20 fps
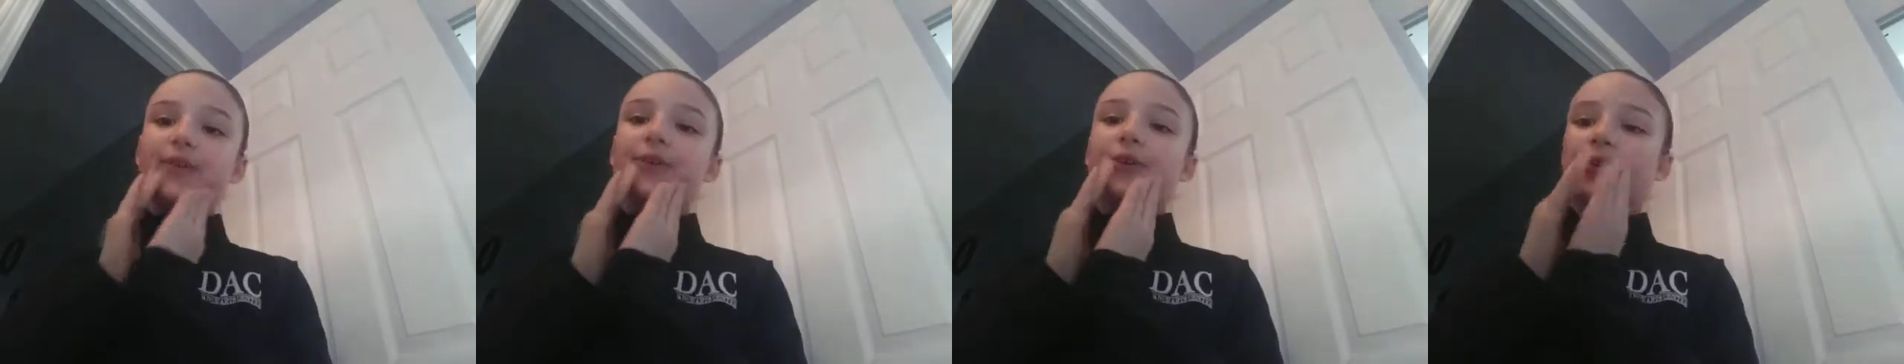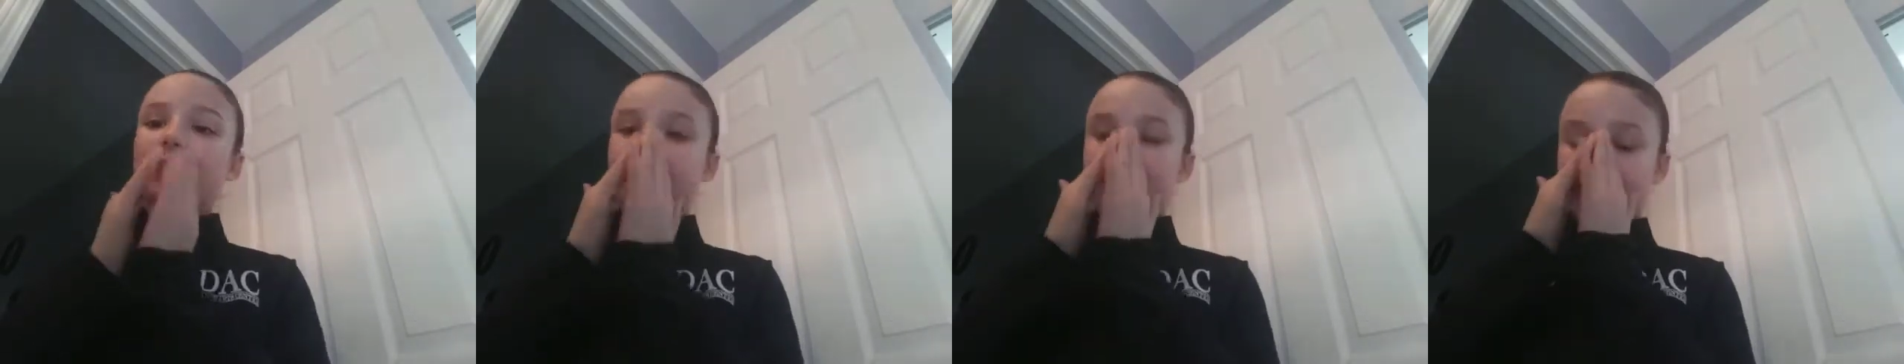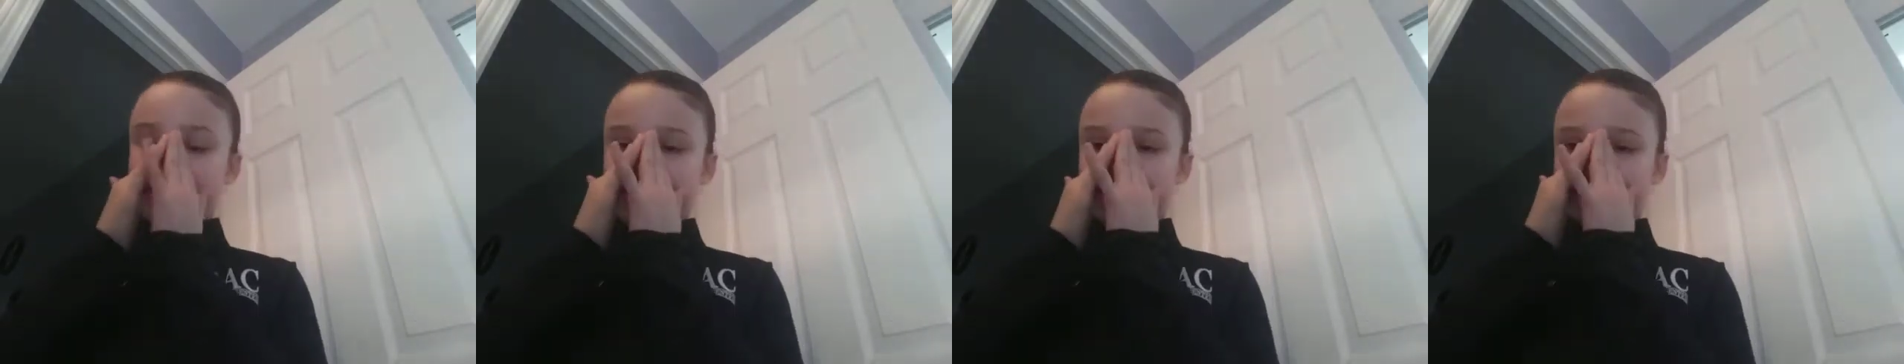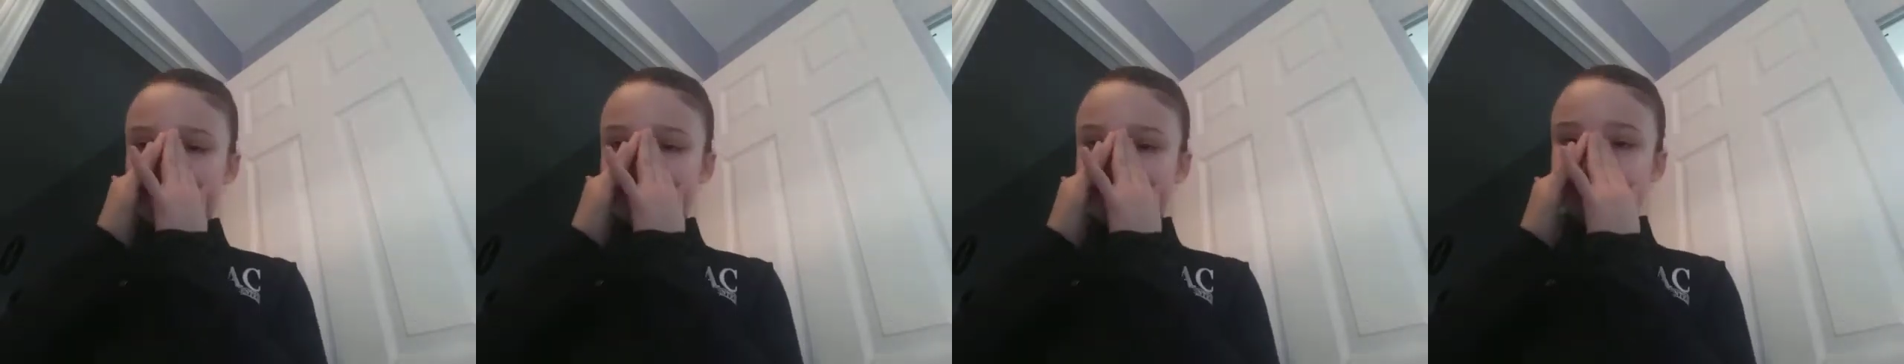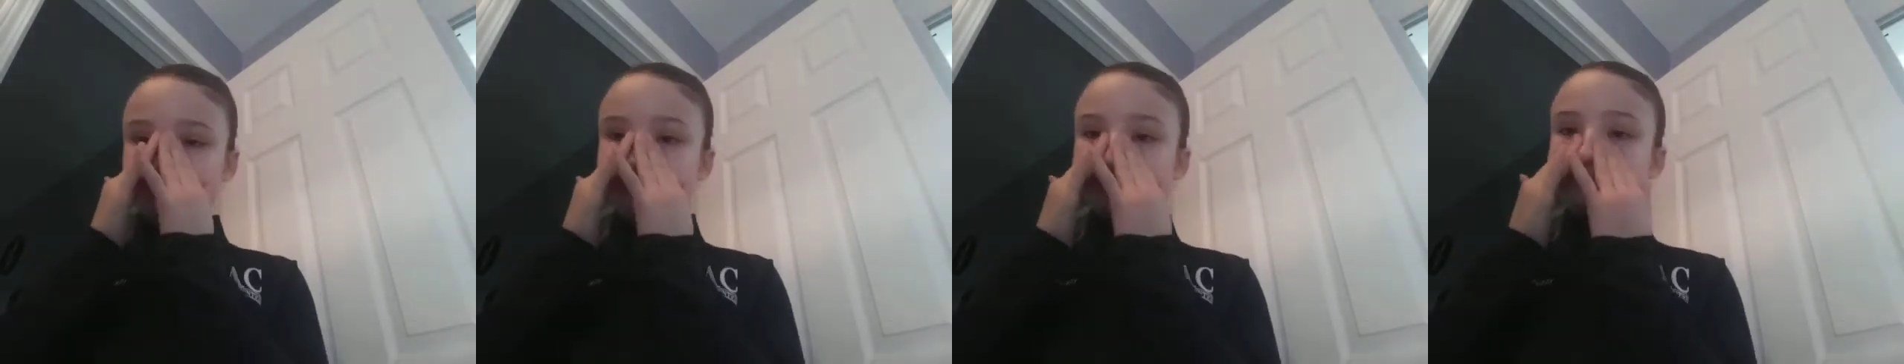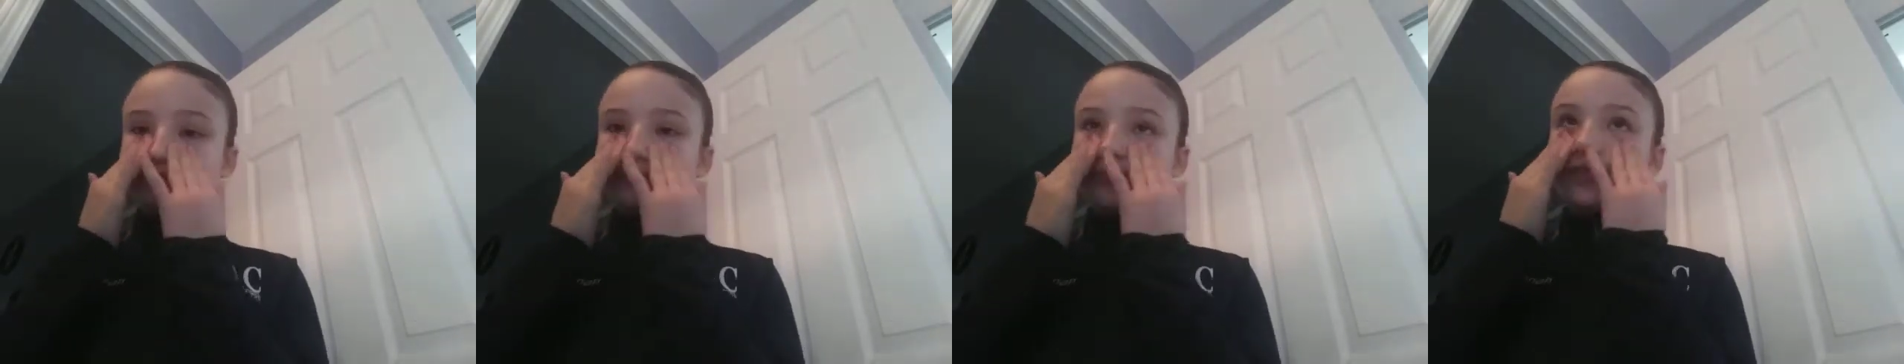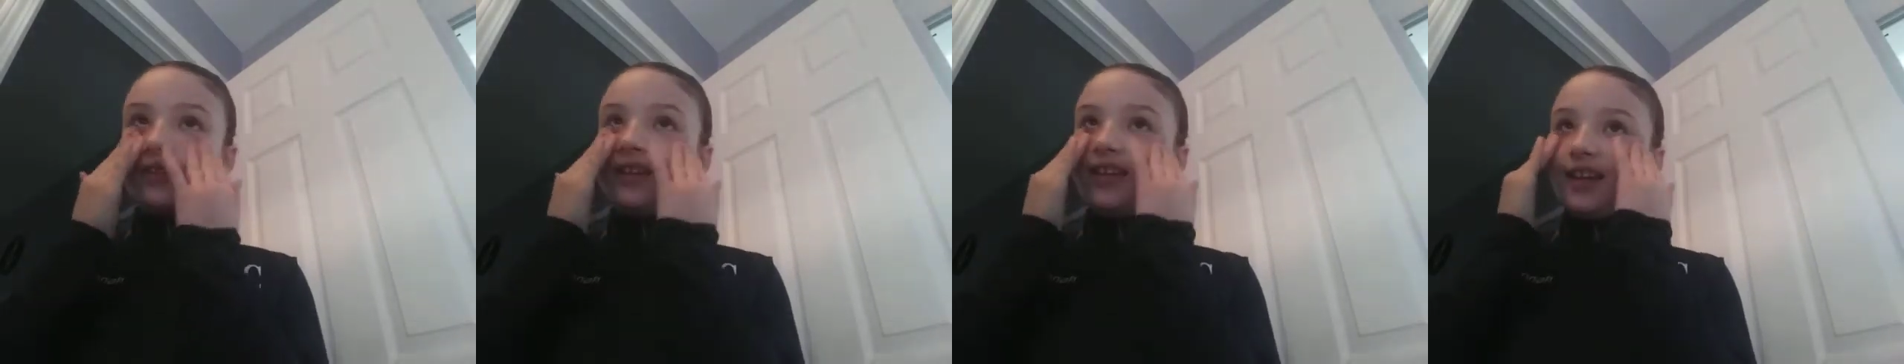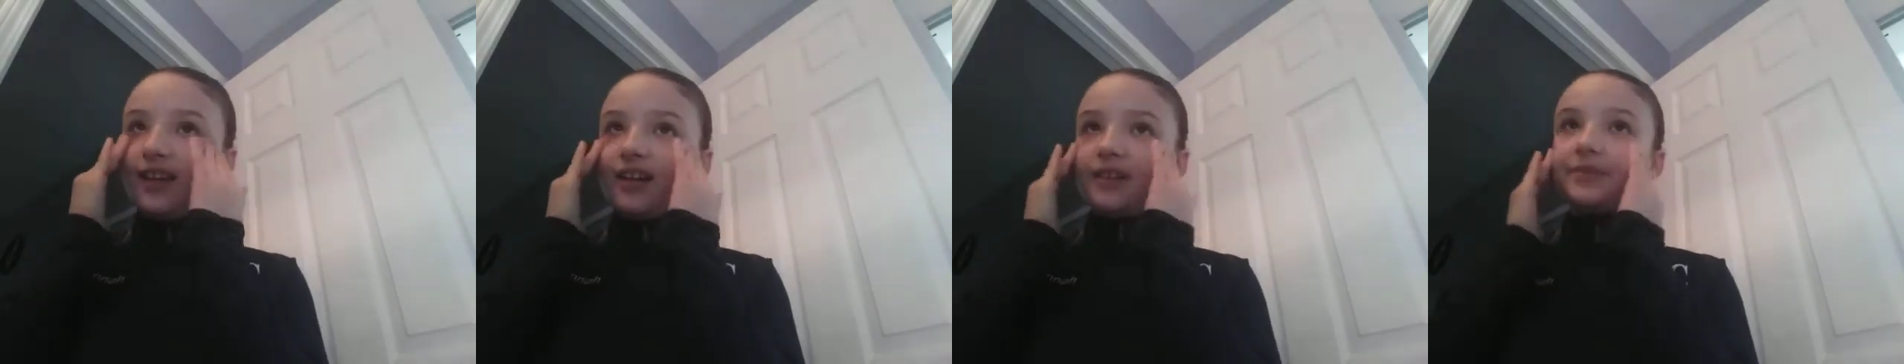or,
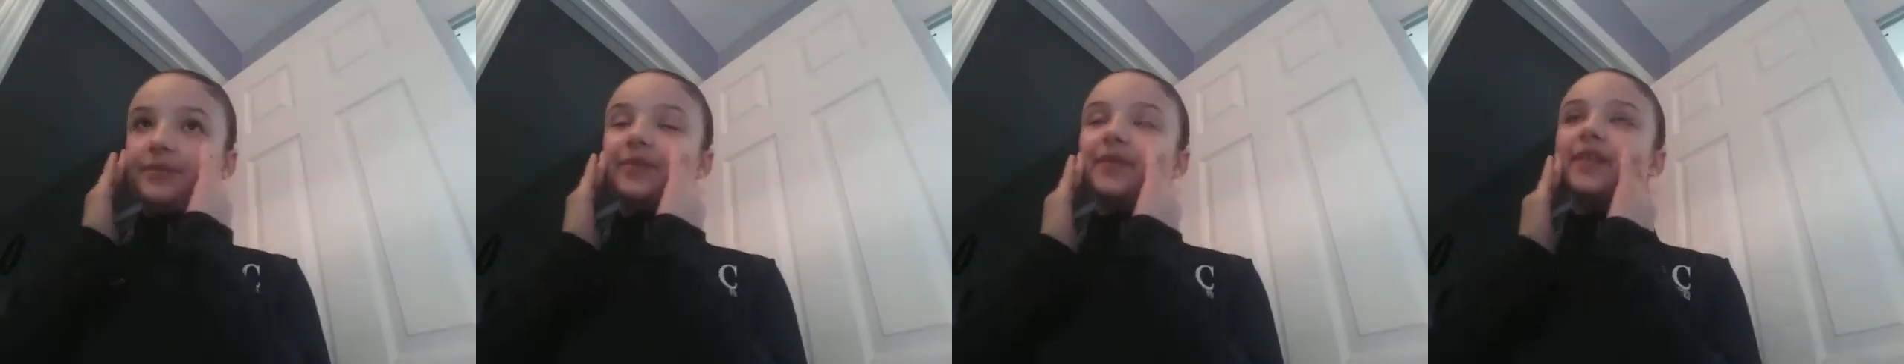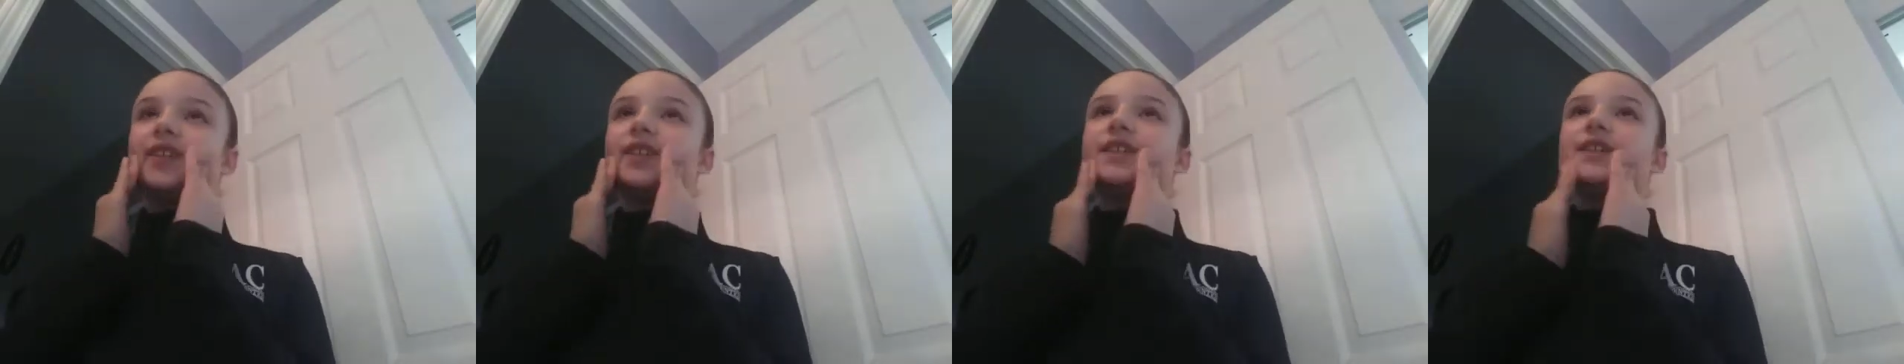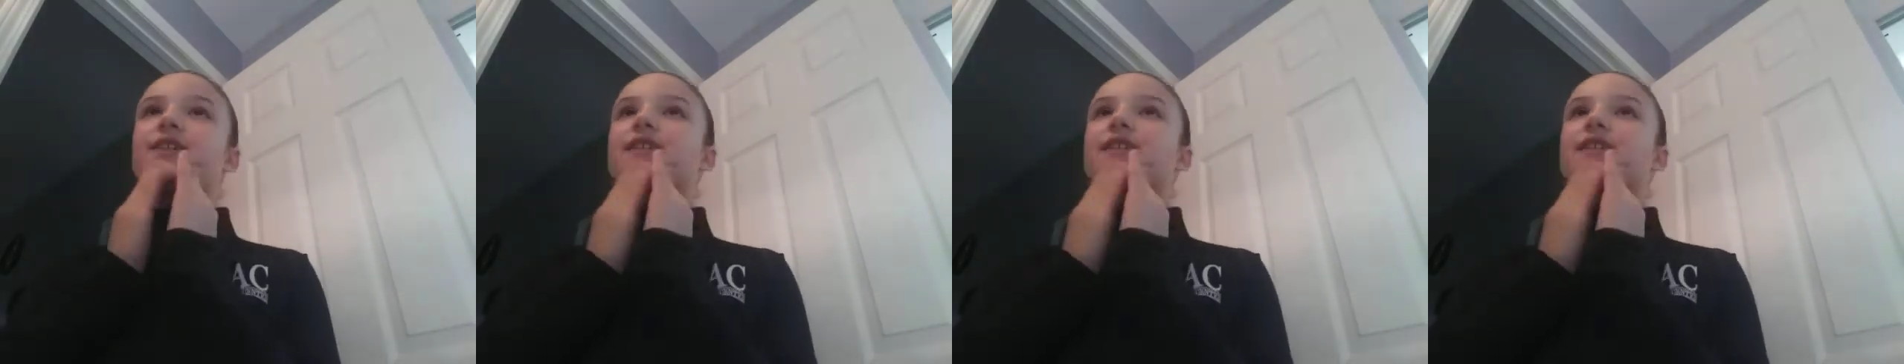yeah. So it